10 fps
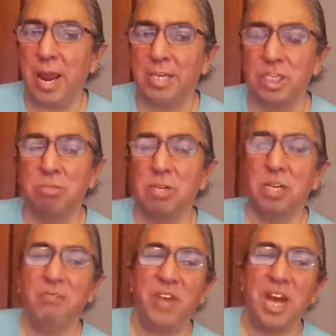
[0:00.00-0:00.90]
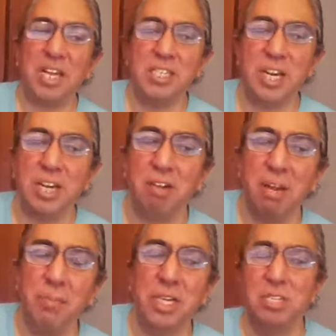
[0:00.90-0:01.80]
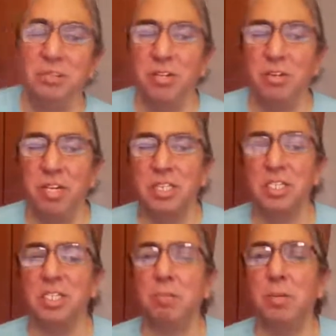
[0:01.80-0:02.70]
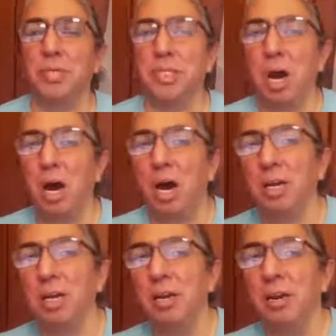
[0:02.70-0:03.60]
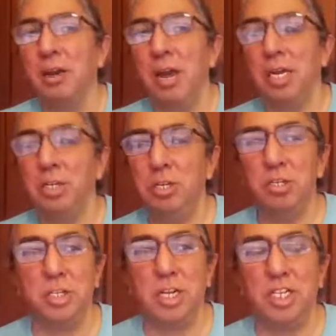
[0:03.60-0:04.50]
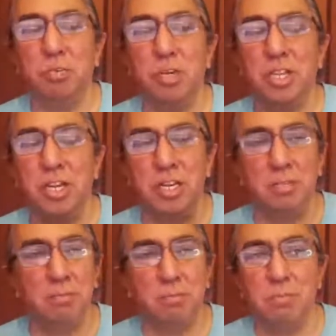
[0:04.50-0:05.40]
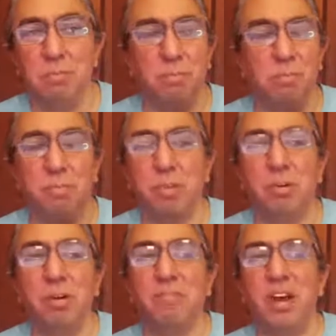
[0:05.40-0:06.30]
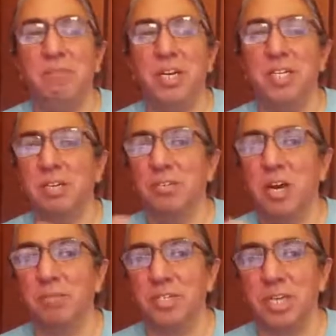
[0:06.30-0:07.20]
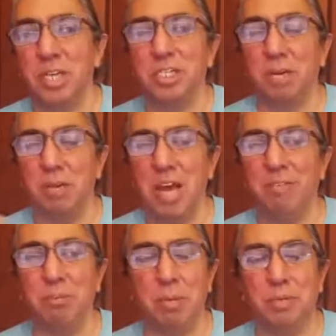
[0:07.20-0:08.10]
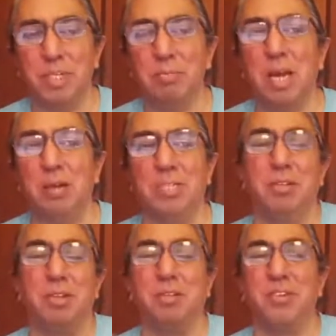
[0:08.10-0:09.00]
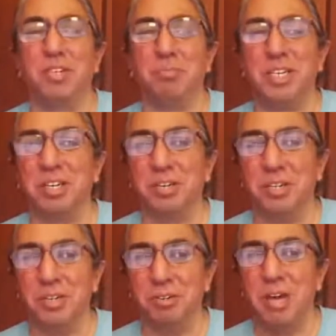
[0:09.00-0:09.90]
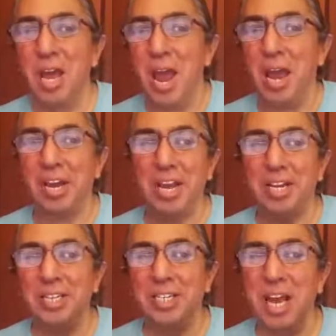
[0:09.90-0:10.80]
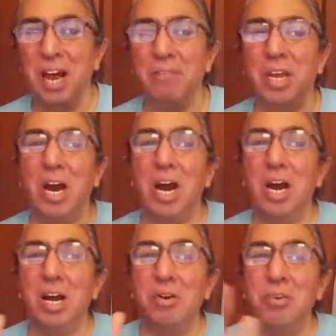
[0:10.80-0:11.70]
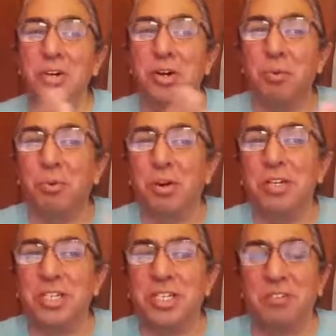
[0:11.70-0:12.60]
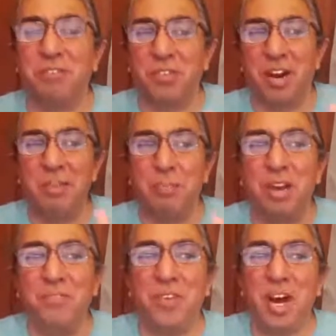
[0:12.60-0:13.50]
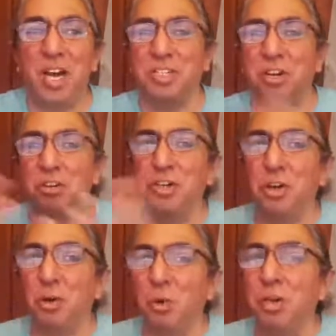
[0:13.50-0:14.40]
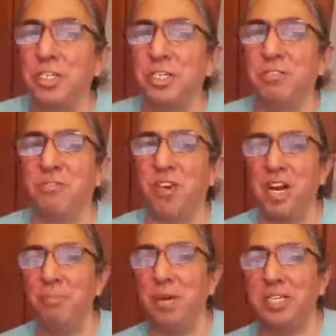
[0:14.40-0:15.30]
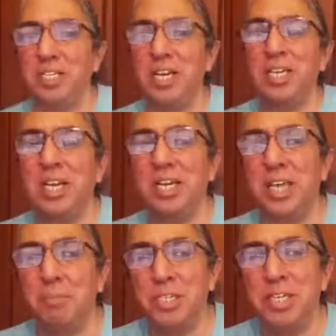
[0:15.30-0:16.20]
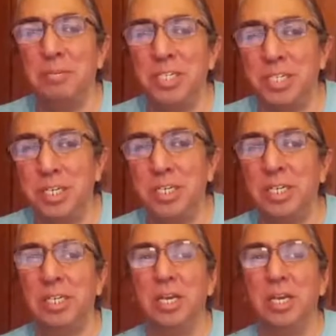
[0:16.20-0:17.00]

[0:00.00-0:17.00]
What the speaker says: And it's really fascinating, right? Because if you listen to people talk, and usually it's within 3 or 5 minutes of a conversation I'm having with people, sometimes even the first minute or two, and I can tell, I'm like, oh, your world is defined by Fox, or your world is defined by CNN and MSNBC.